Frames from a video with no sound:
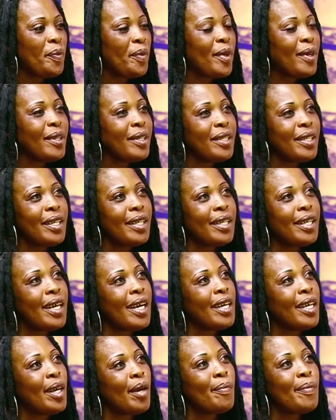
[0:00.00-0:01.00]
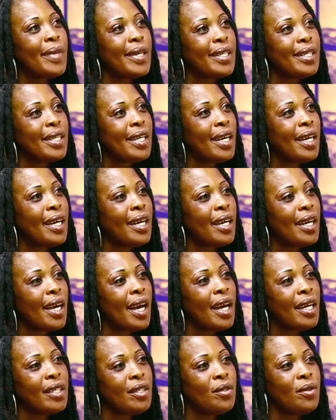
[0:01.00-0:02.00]
And Shada and Betty,
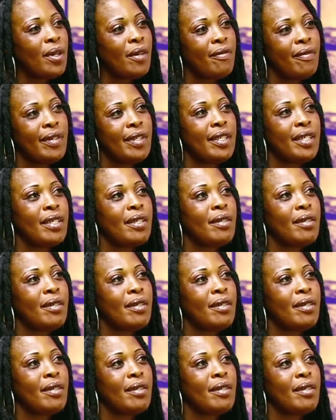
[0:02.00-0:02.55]
I do everything